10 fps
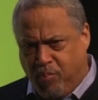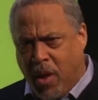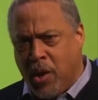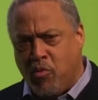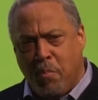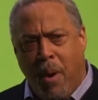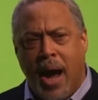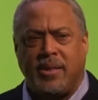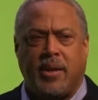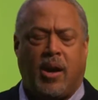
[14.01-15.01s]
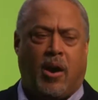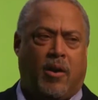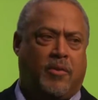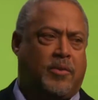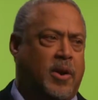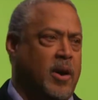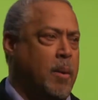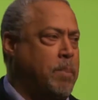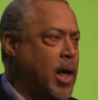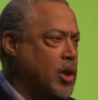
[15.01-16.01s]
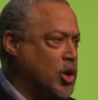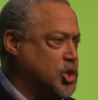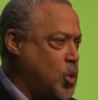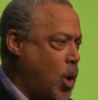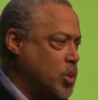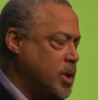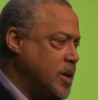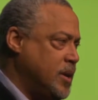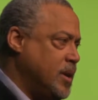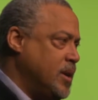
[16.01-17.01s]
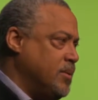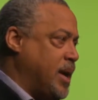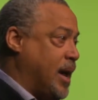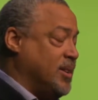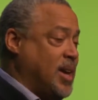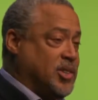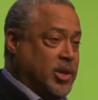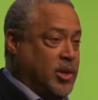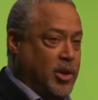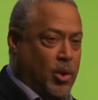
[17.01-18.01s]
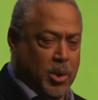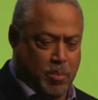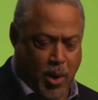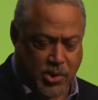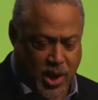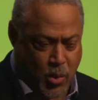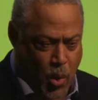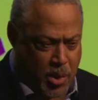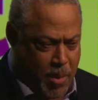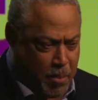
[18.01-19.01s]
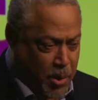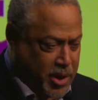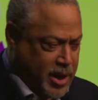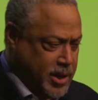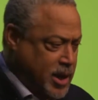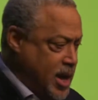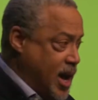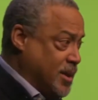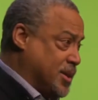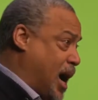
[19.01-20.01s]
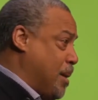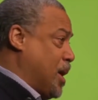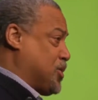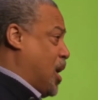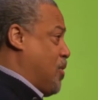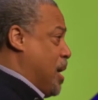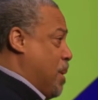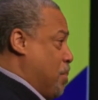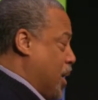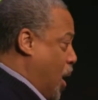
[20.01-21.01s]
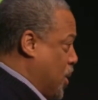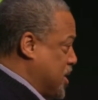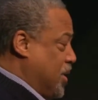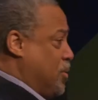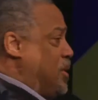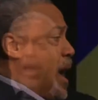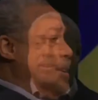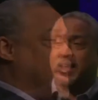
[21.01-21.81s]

I'm reminded of a bell hooks quote that is actually the only person I quote in my book. And at the time I started writing my book, I wasn't even that